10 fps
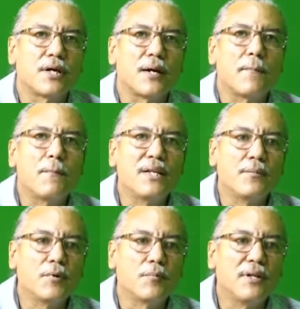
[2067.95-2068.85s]
a
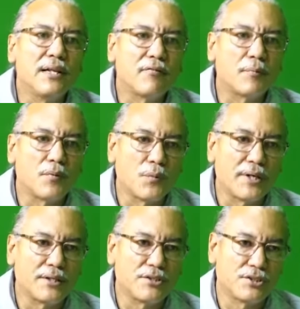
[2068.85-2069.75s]
minimum livable
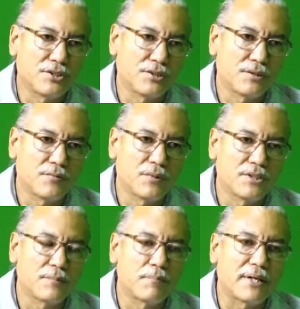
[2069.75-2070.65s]
wage, which
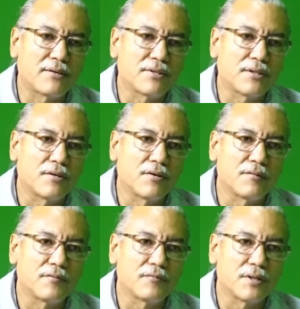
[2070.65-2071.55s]
it pegs at
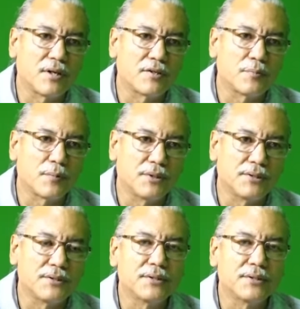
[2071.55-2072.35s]
$150 per month.